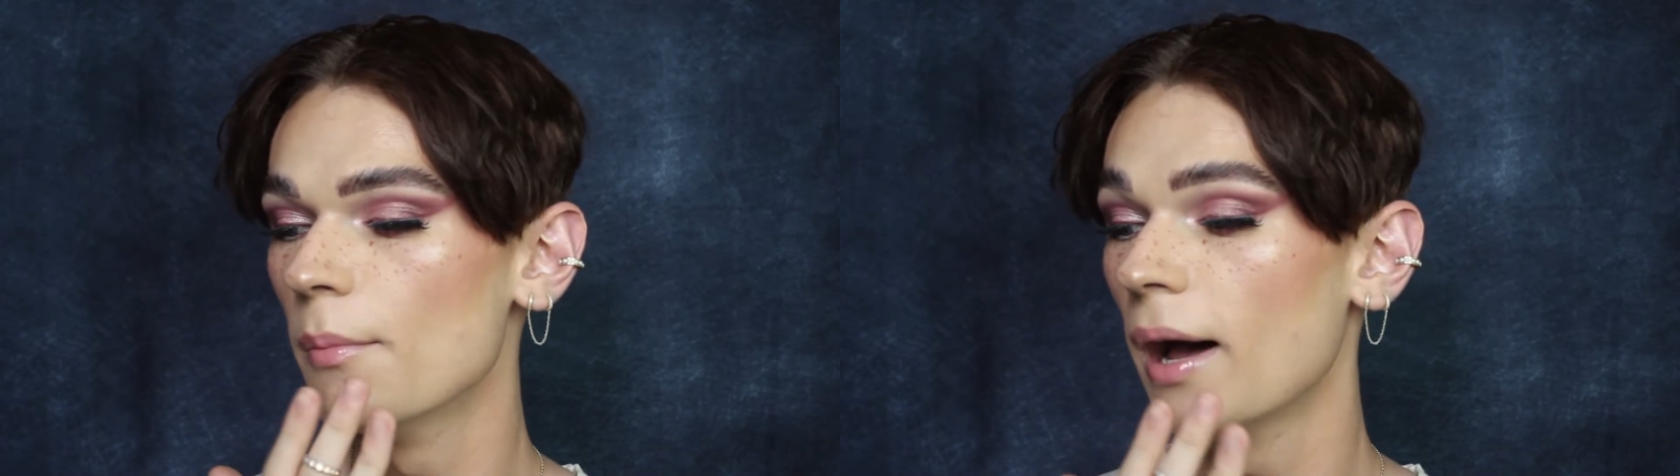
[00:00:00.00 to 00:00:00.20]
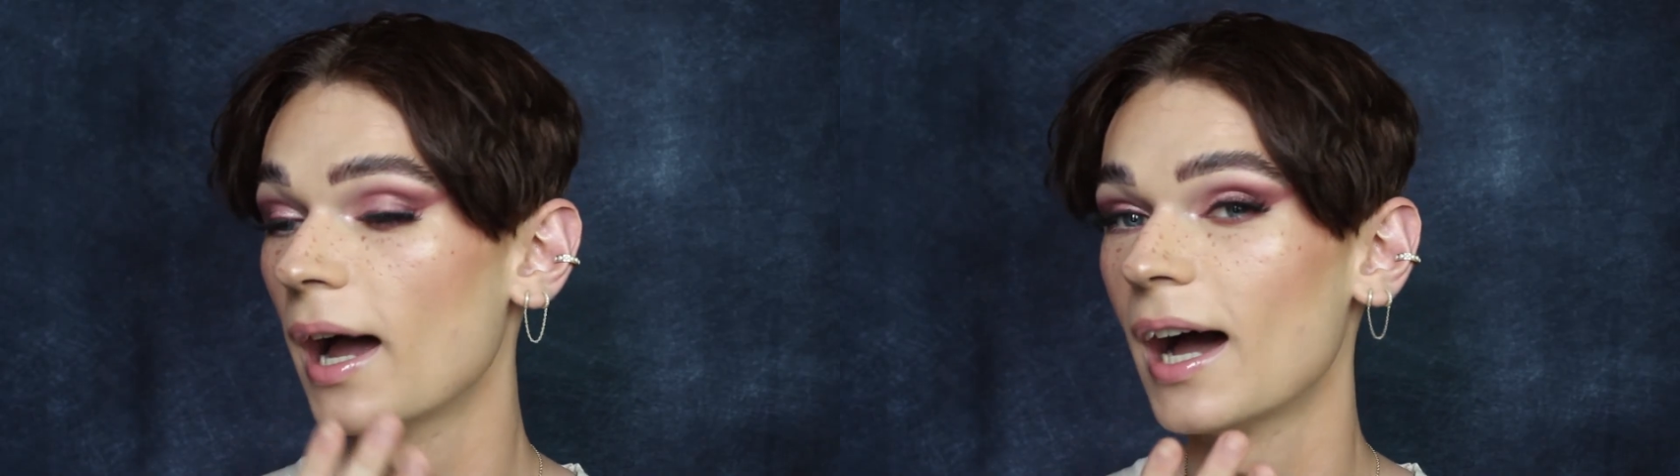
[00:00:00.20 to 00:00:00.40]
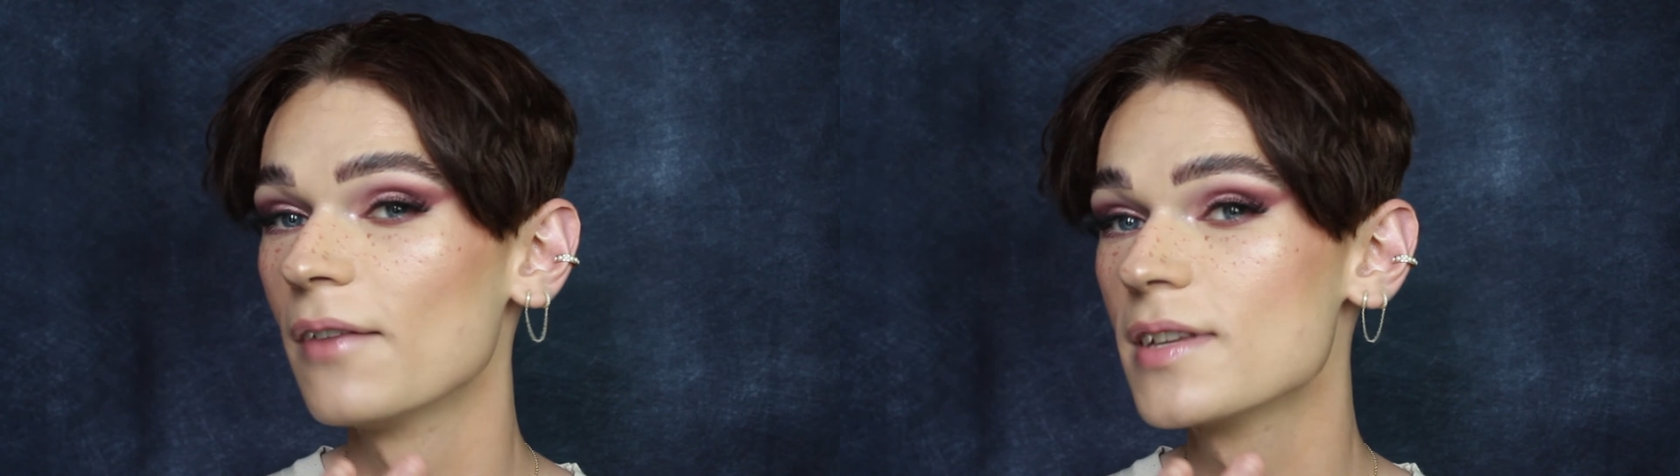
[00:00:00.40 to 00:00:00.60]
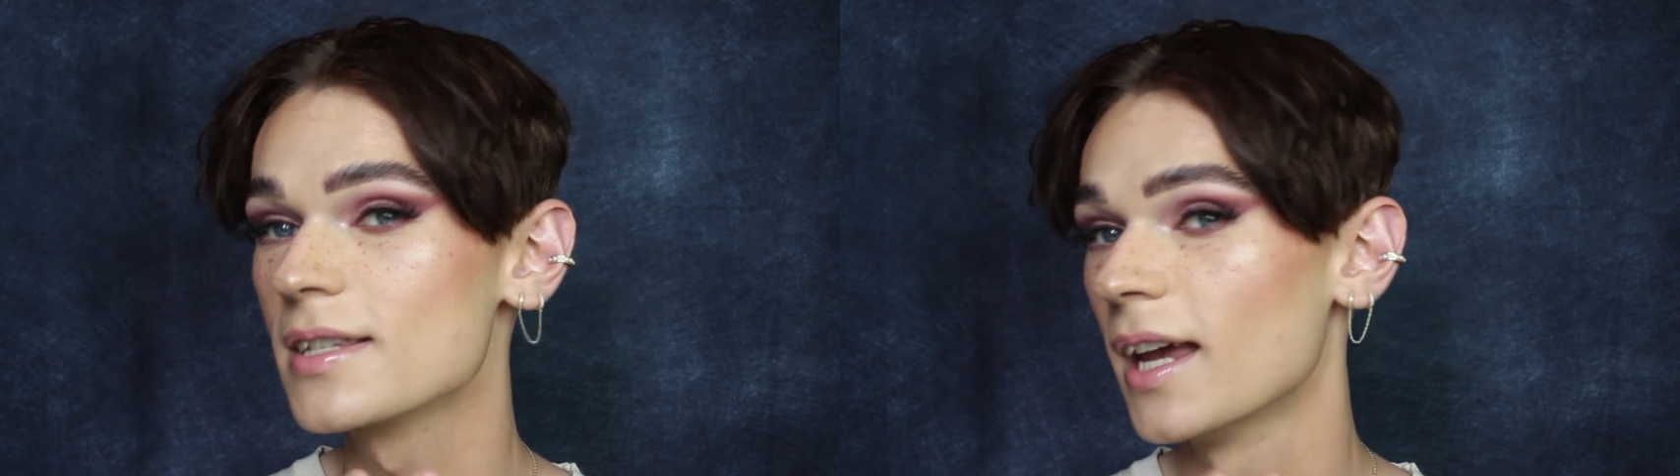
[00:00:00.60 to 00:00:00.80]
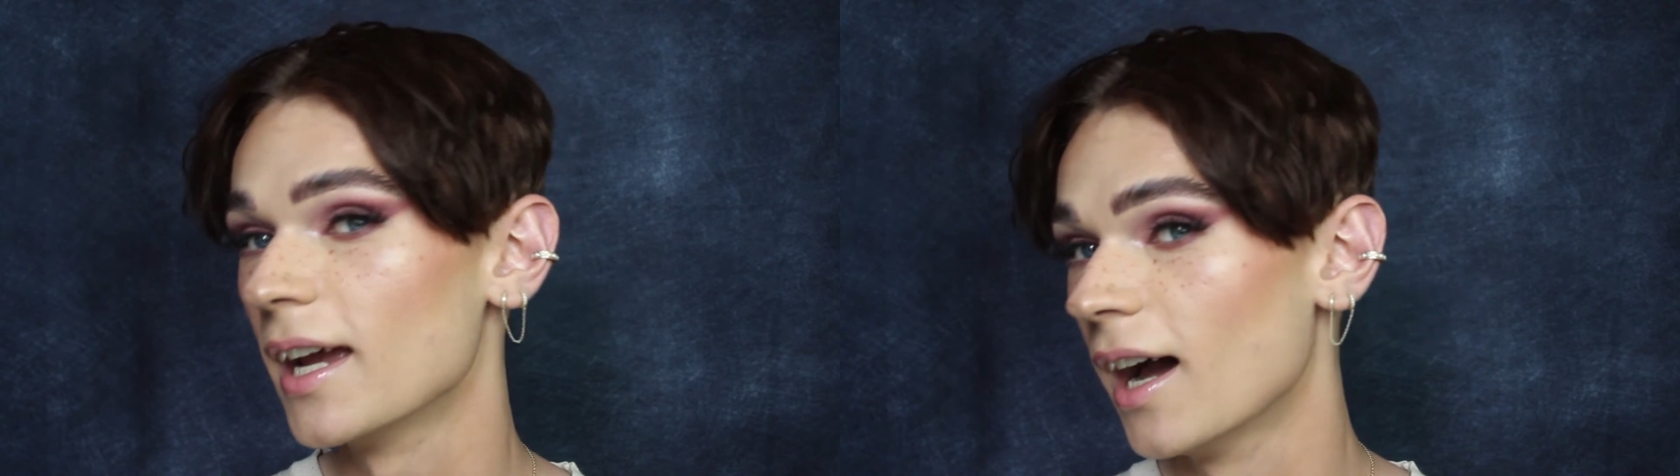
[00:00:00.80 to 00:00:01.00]
I
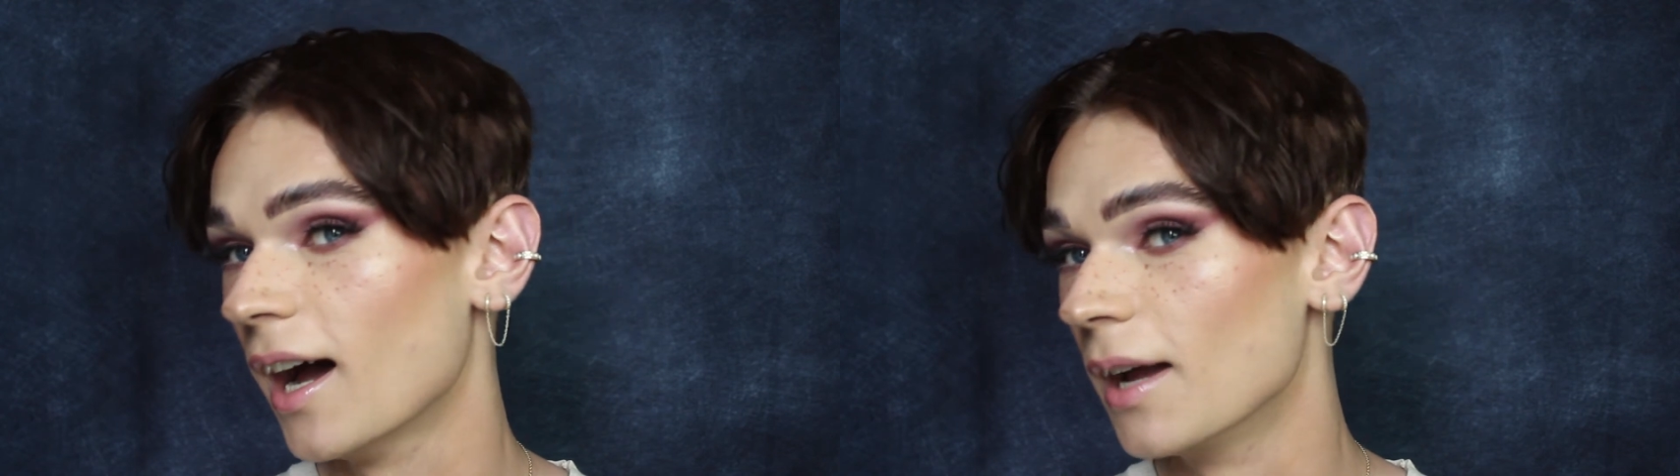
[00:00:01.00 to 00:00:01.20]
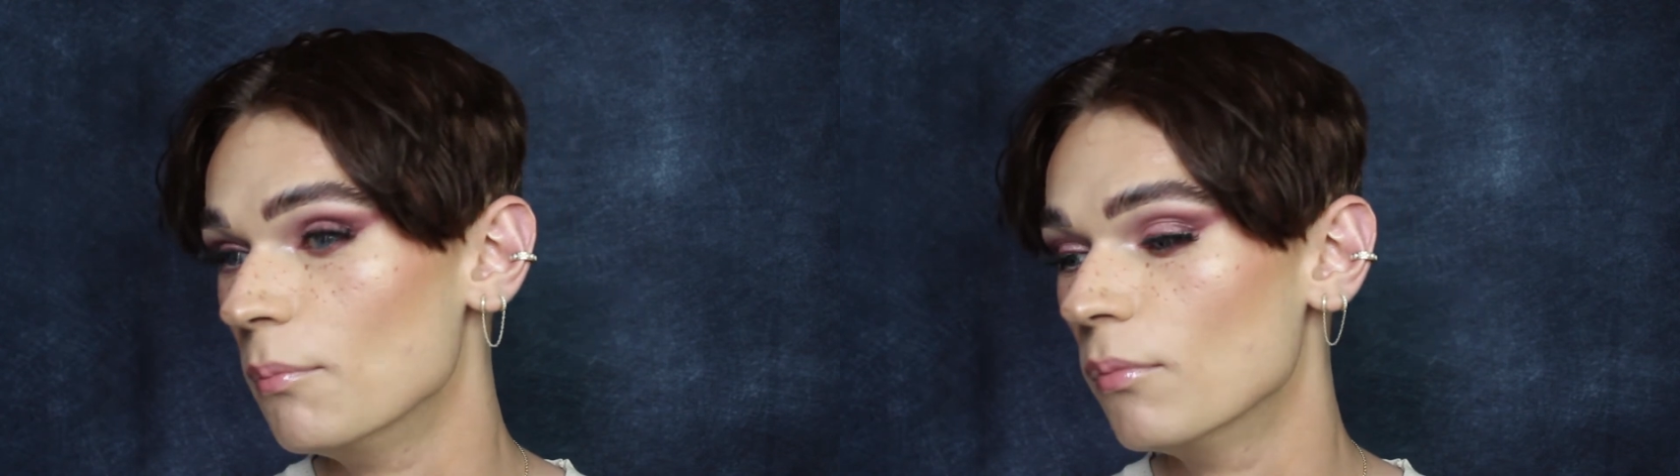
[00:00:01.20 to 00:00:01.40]
have to say,